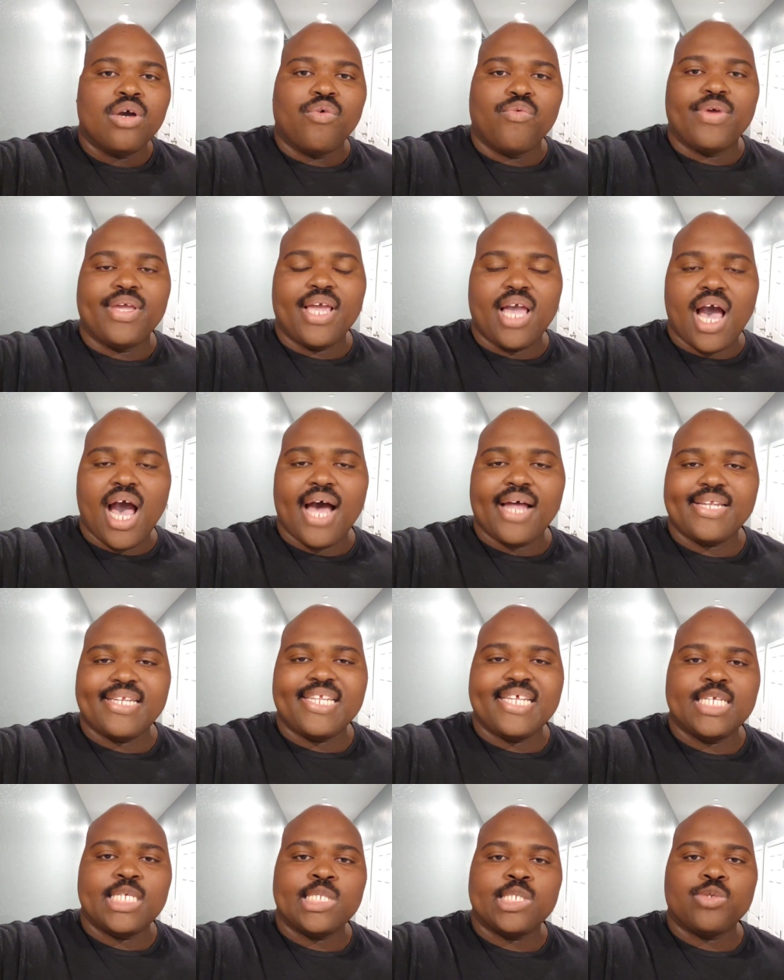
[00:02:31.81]
We got
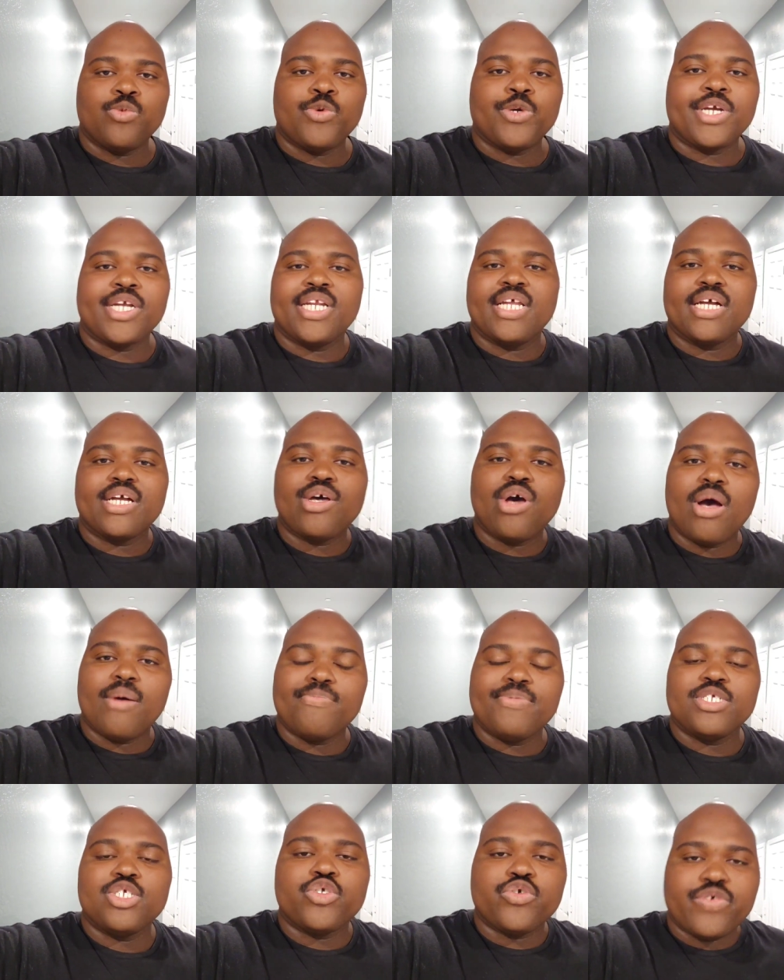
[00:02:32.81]
this. We're going to
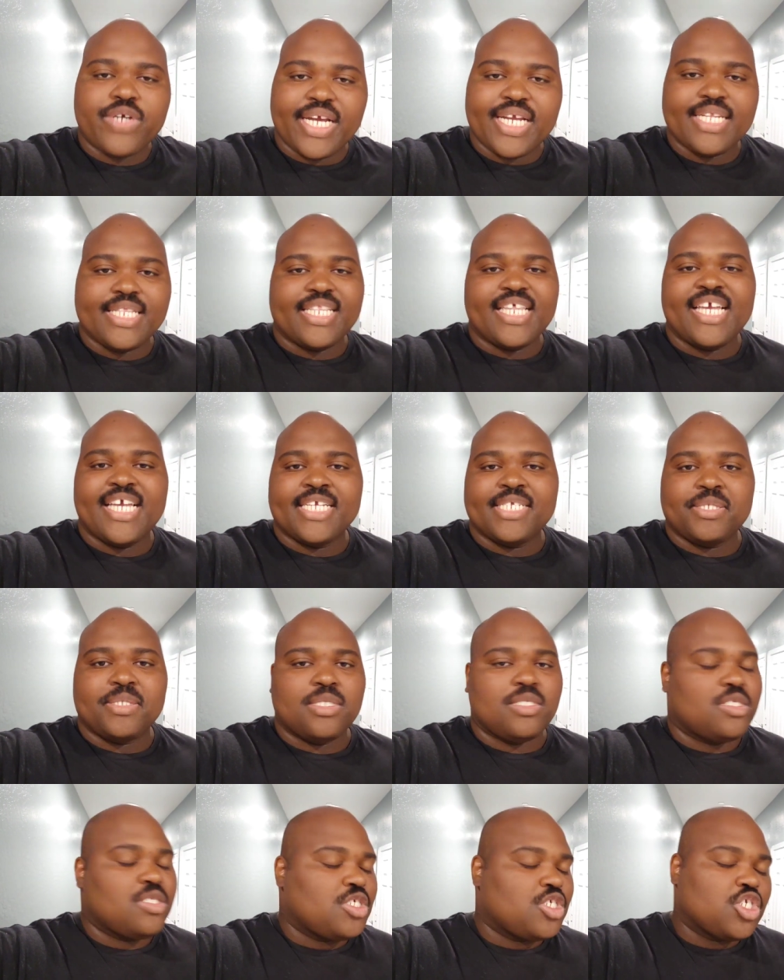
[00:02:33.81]
accomplish great things.